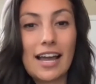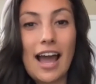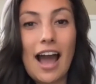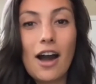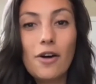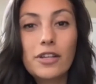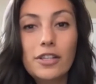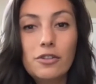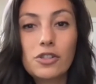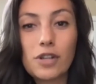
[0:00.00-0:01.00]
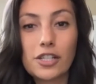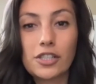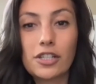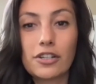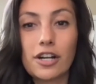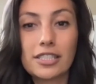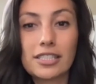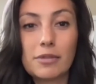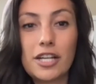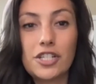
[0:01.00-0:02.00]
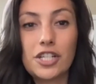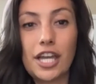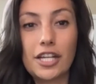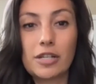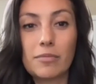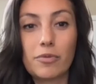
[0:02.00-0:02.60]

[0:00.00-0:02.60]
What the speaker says: How can you structure your customer education